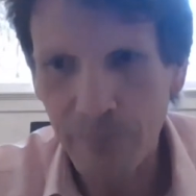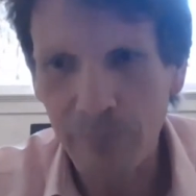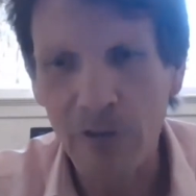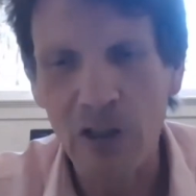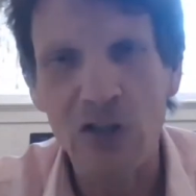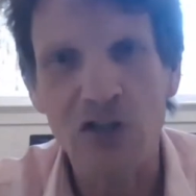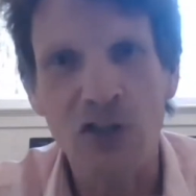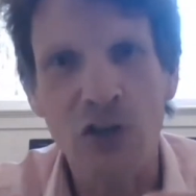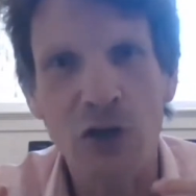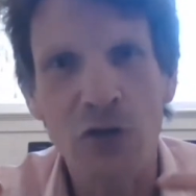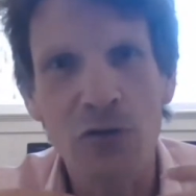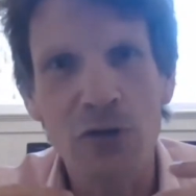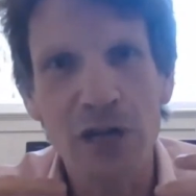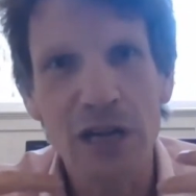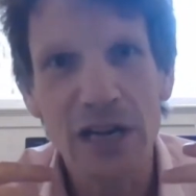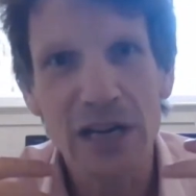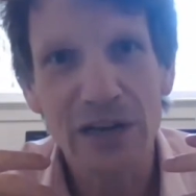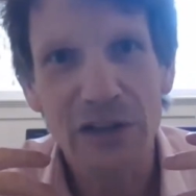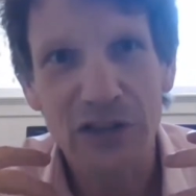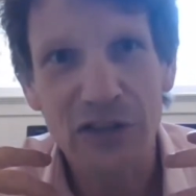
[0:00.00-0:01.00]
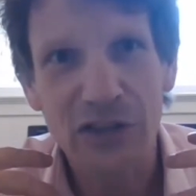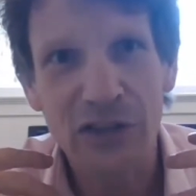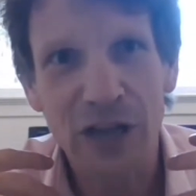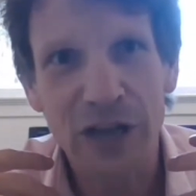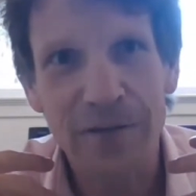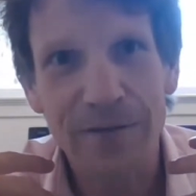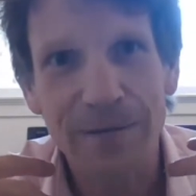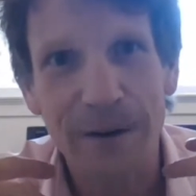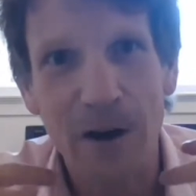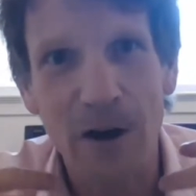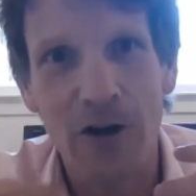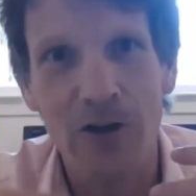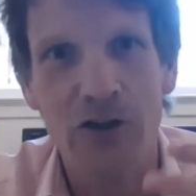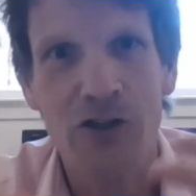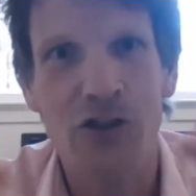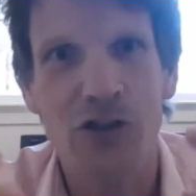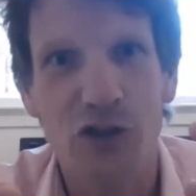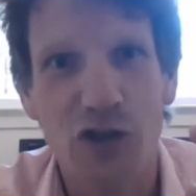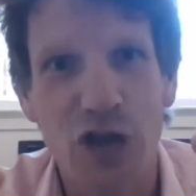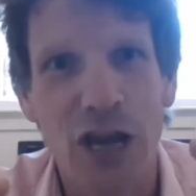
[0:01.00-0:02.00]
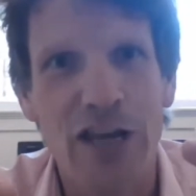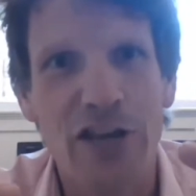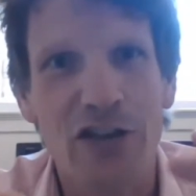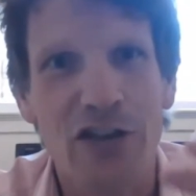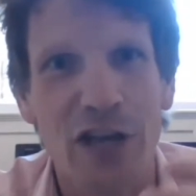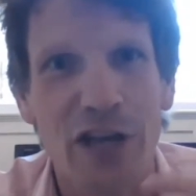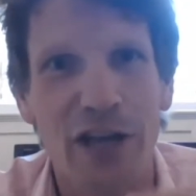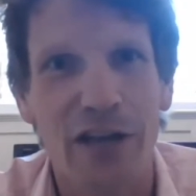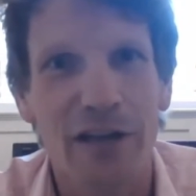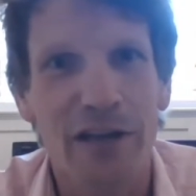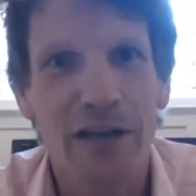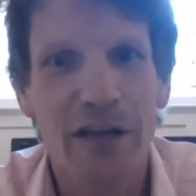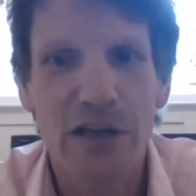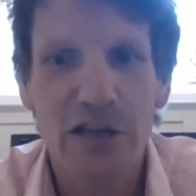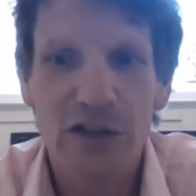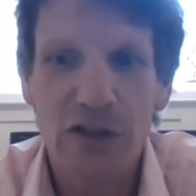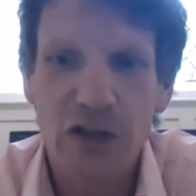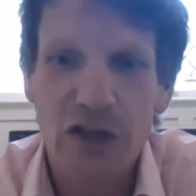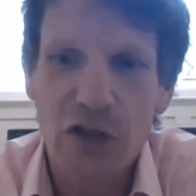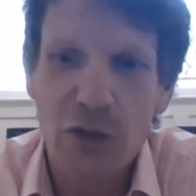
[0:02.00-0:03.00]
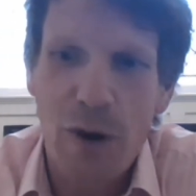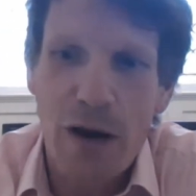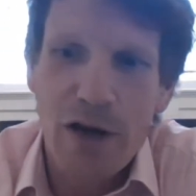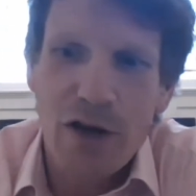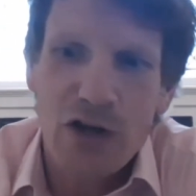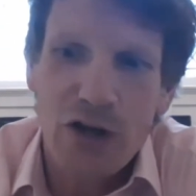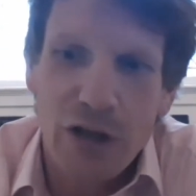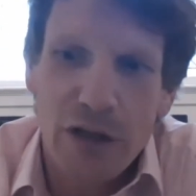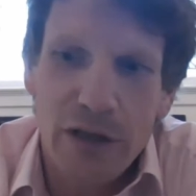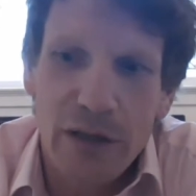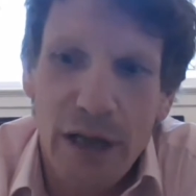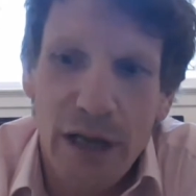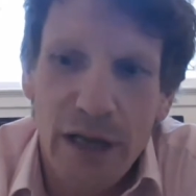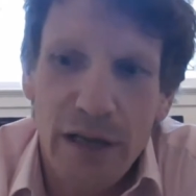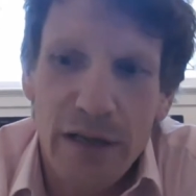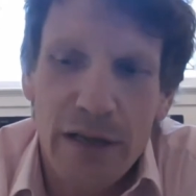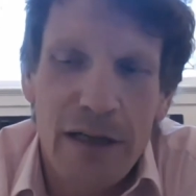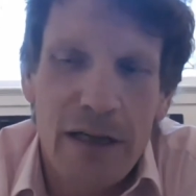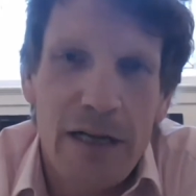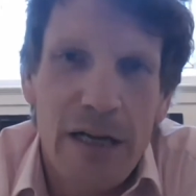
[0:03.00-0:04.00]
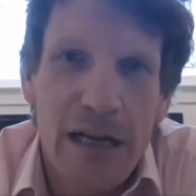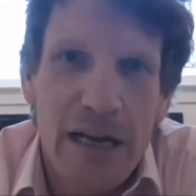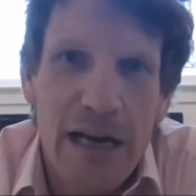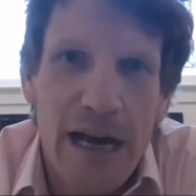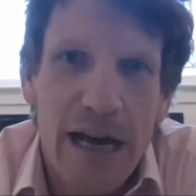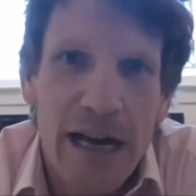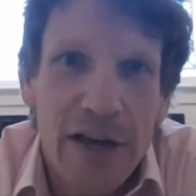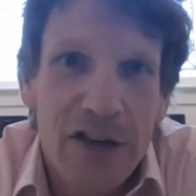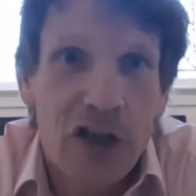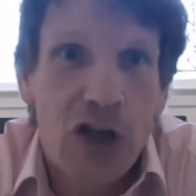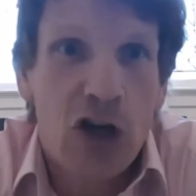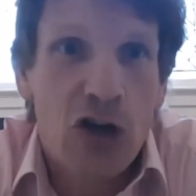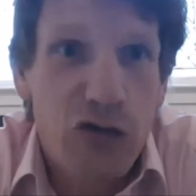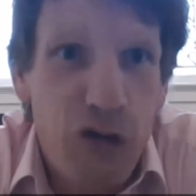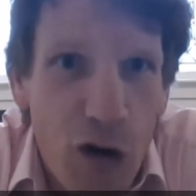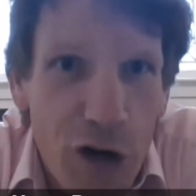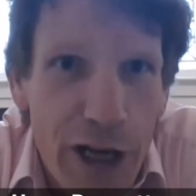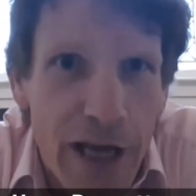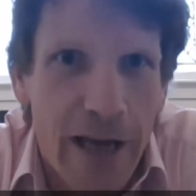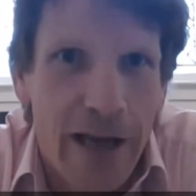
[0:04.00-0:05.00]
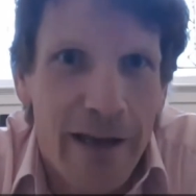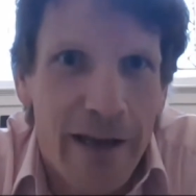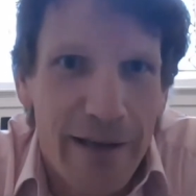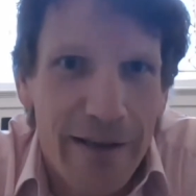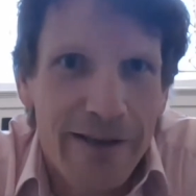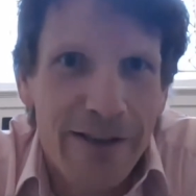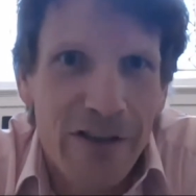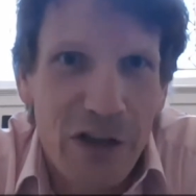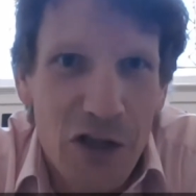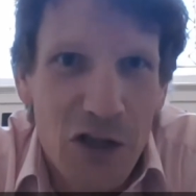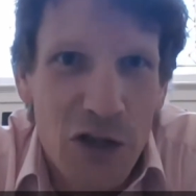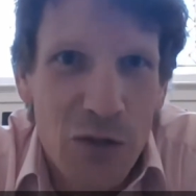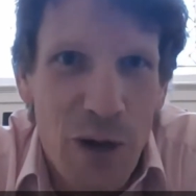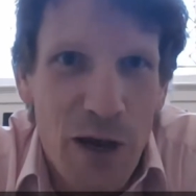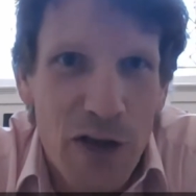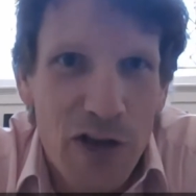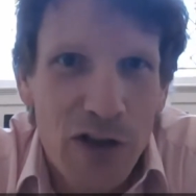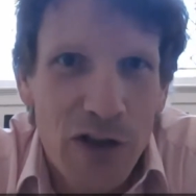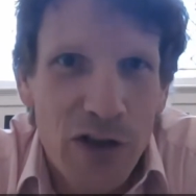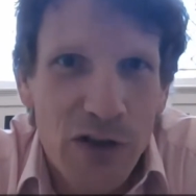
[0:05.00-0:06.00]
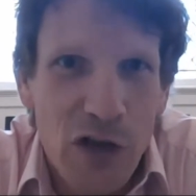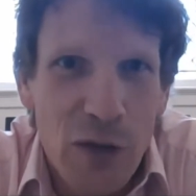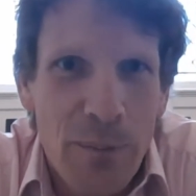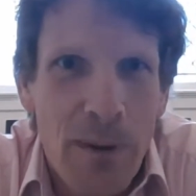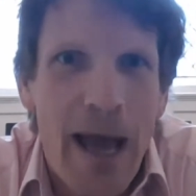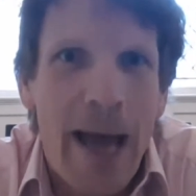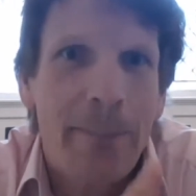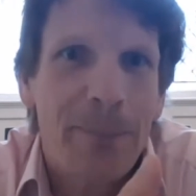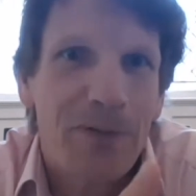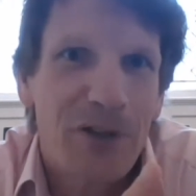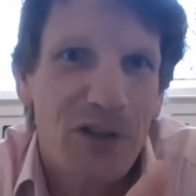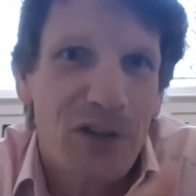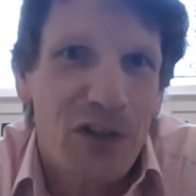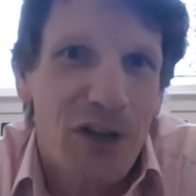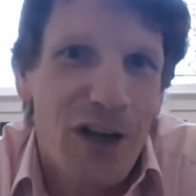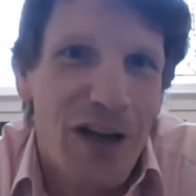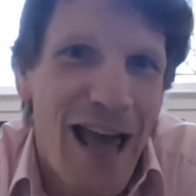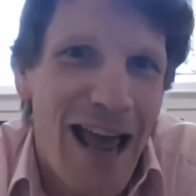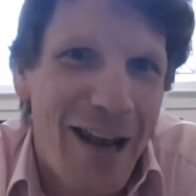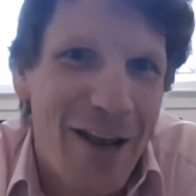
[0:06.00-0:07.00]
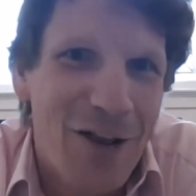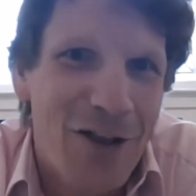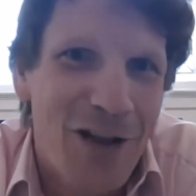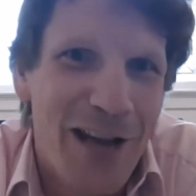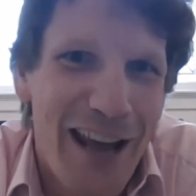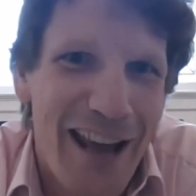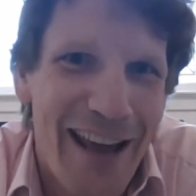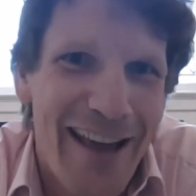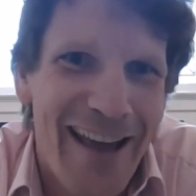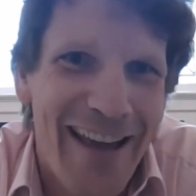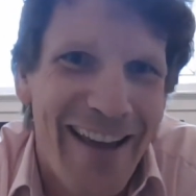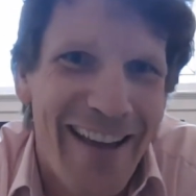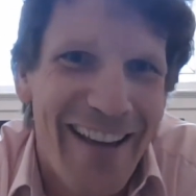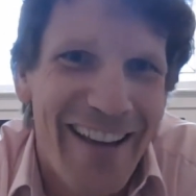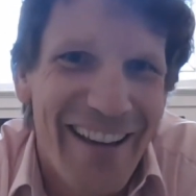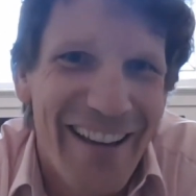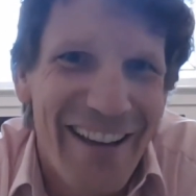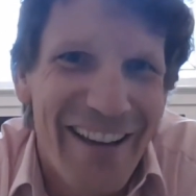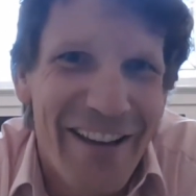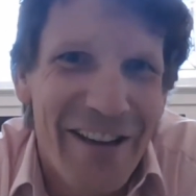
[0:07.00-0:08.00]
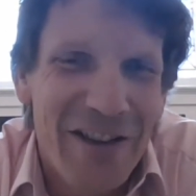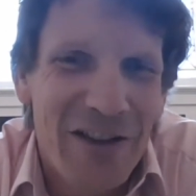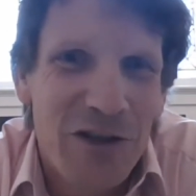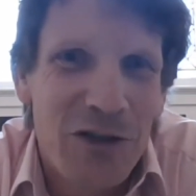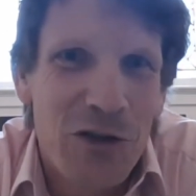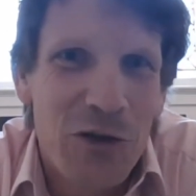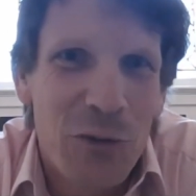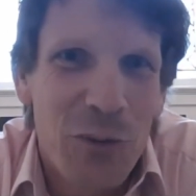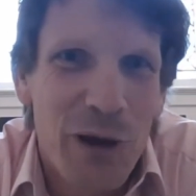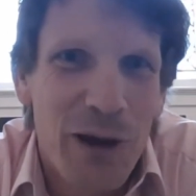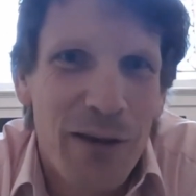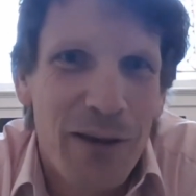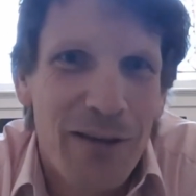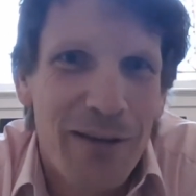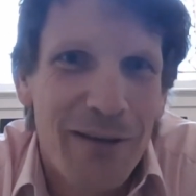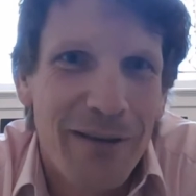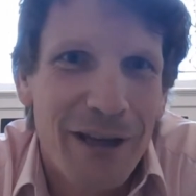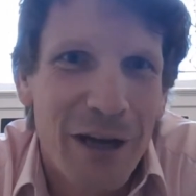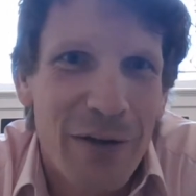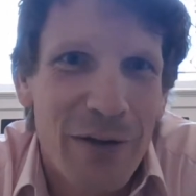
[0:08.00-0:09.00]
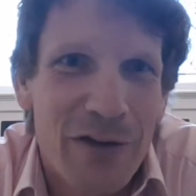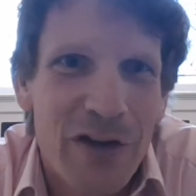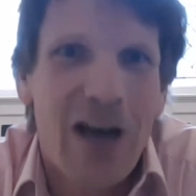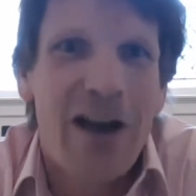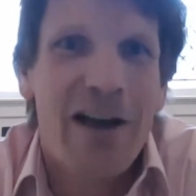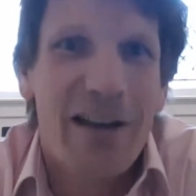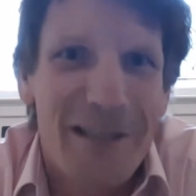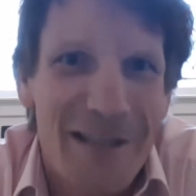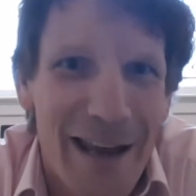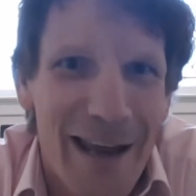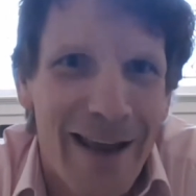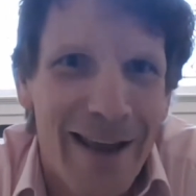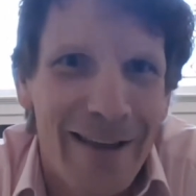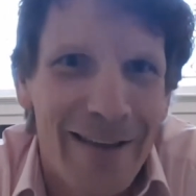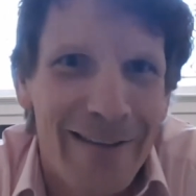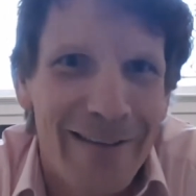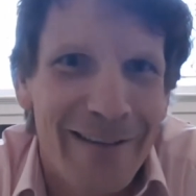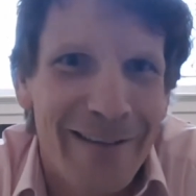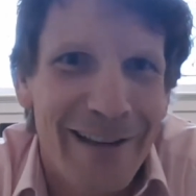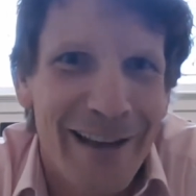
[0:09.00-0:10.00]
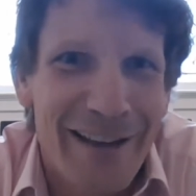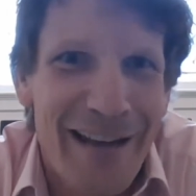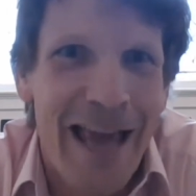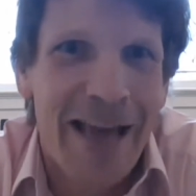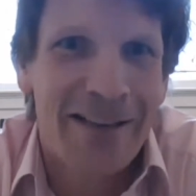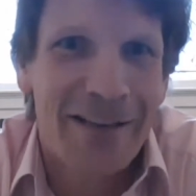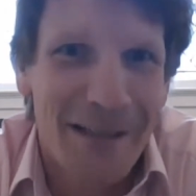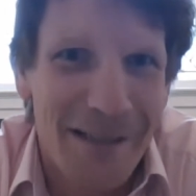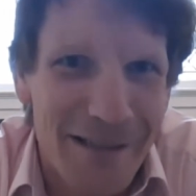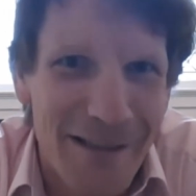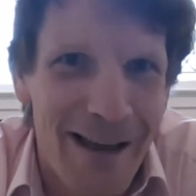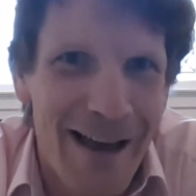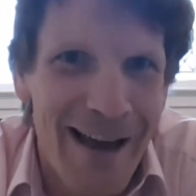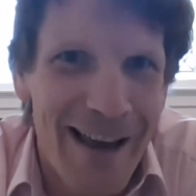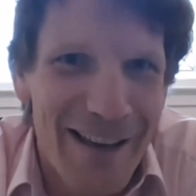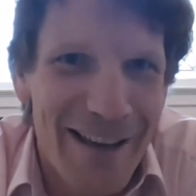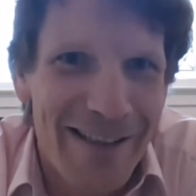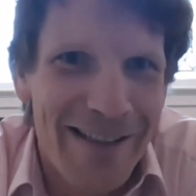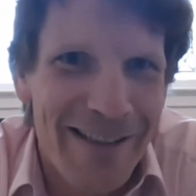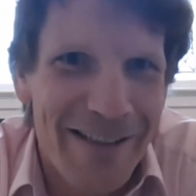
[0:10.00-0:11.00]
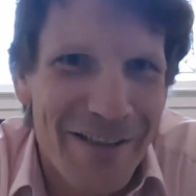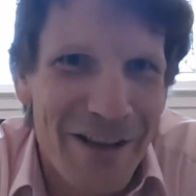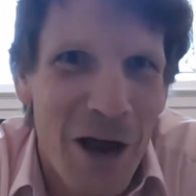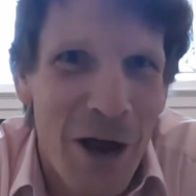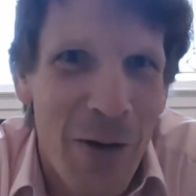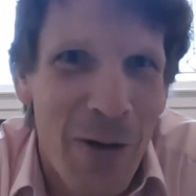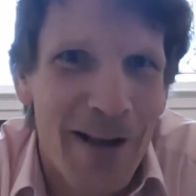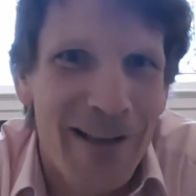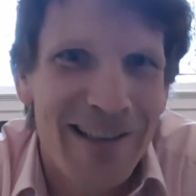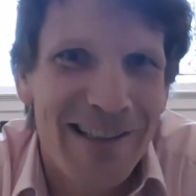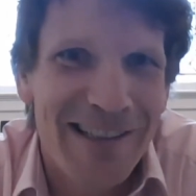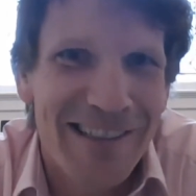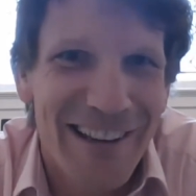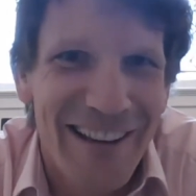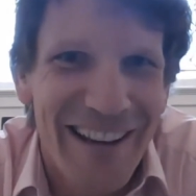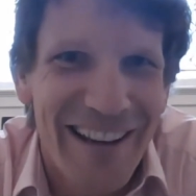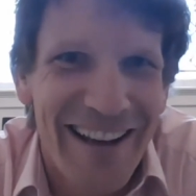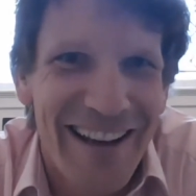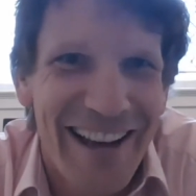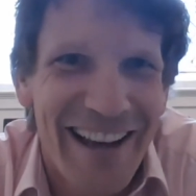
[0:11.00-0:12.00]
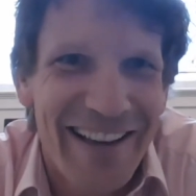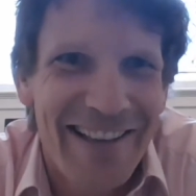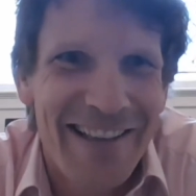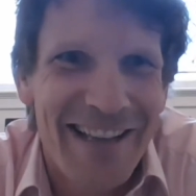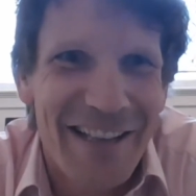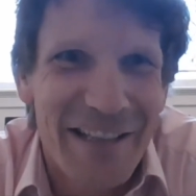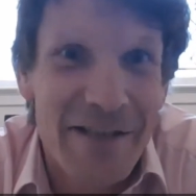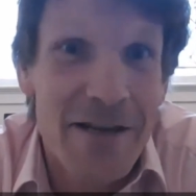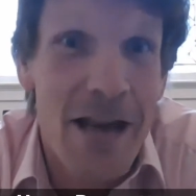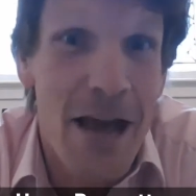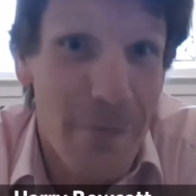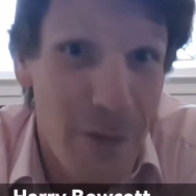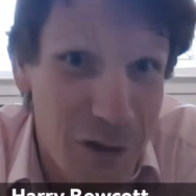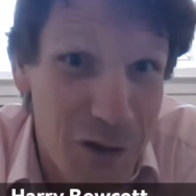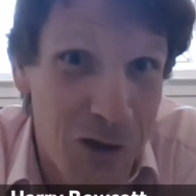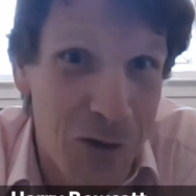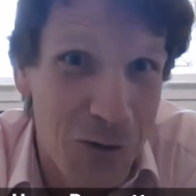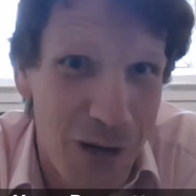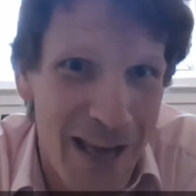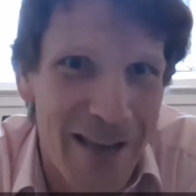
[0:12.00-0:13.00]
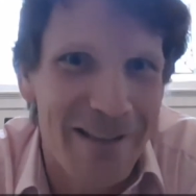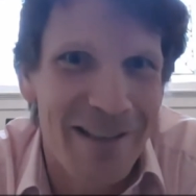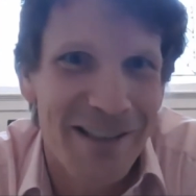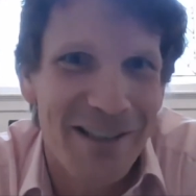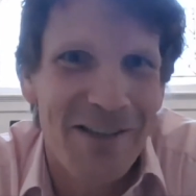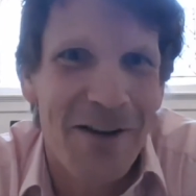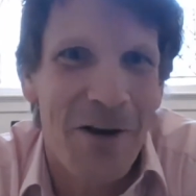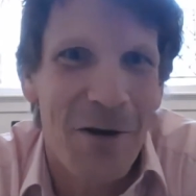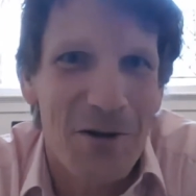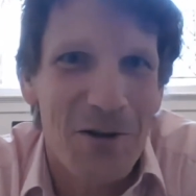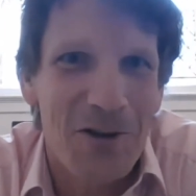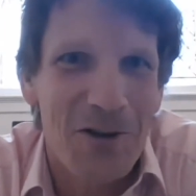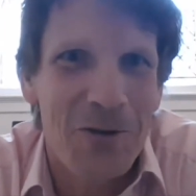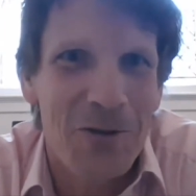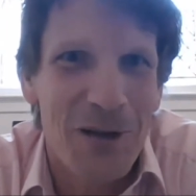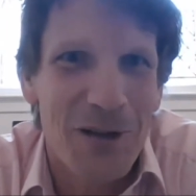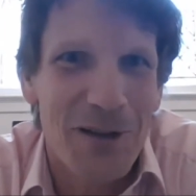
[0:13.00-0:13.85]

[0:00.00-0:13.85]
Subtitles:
So this is a fast changing situation, and it's a chronic situation. So perhaps there's an analogy here to do with, you know, dieting and exercise. You know, It's never too late to start doing